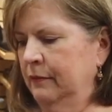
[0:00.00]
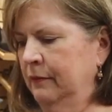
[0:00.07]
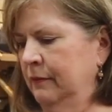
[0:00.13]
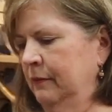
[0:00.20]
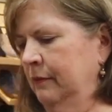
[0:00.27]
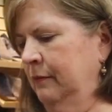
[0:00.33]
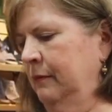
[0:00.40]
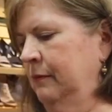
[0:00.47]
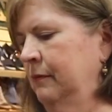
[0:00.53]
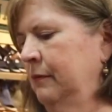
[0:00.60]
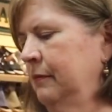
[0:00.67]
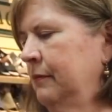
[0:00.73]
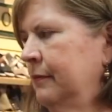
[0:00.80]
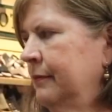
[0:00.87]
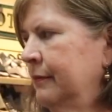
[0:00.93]

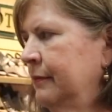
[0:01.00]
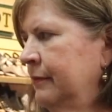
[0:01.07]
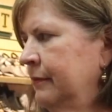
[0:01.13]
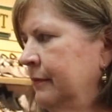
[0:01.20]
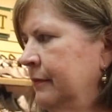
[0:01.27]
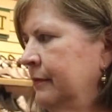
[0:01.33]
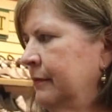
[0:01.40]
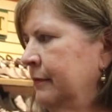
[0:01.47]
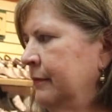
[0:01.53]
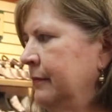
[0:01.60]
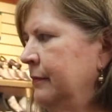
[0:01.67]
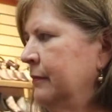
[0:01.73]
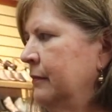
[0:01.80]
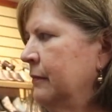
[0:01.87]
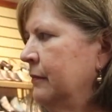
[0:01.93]

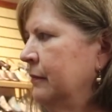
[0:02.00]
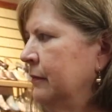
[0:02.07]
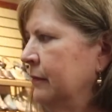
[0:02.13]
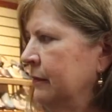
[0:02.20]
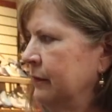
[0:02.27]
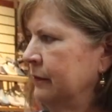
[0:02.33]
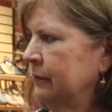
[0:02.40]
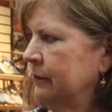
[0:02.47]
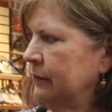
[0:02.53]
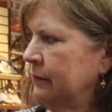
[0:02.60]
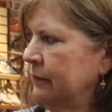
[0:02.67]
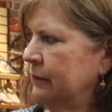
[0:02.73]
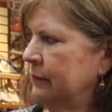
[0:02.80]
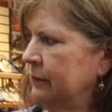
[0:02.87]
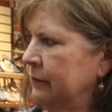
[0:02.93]

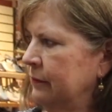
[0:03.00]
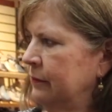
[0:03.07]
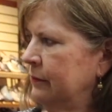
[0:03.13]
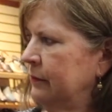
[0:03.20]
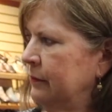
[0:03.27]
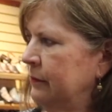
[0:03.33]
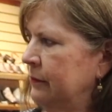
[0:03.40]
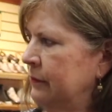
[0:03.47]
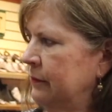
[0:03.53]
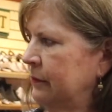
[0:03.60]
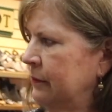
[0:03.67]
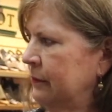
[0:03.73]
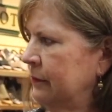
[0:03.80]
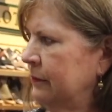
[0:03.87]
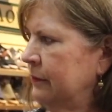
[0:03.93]

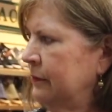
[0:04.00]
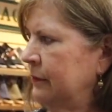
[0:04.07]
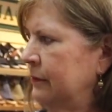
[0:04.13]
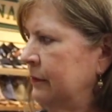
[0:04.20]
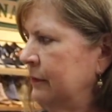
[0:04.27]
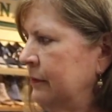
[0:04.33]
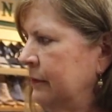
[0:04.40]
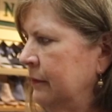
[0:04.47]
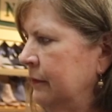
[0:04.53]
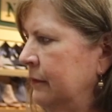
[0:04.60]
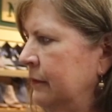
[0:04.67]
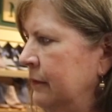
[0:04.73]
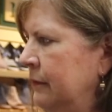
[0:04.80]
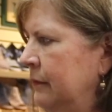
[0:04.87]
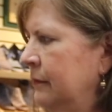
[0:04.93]

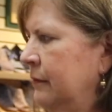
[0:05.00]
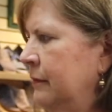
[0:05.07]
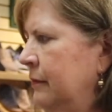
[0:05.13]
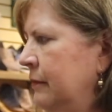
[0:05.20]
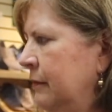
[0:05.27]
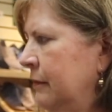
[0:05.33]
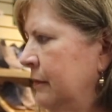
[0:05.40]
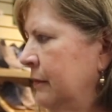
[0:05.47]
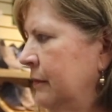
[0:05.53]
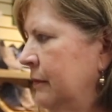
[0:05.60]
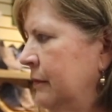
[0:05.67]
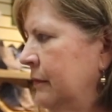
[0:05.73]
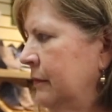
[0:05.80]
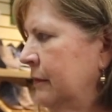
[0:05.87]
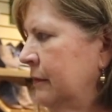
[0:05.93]

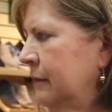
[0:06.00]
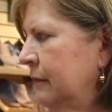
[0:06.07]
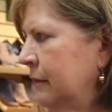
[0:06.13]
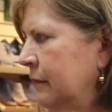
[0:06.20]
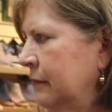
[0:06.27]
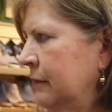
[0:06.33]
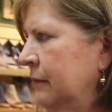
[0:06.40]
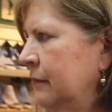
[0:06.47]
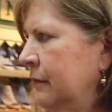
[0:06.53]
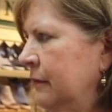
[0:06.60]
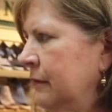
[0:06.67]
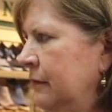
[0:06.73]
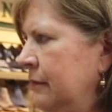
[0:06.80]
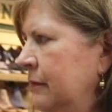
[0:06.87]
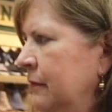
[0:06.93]

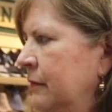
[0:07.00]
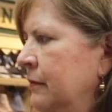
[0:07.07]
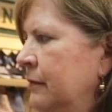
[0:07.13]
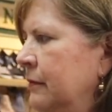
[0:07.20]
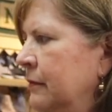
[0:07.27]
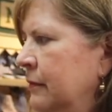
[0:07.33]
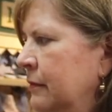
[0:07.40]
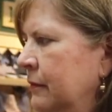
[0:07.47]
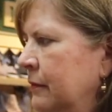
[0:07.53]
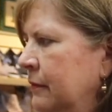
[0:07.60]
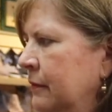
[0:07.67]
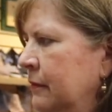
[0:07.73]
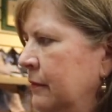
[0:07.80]
(not speaking)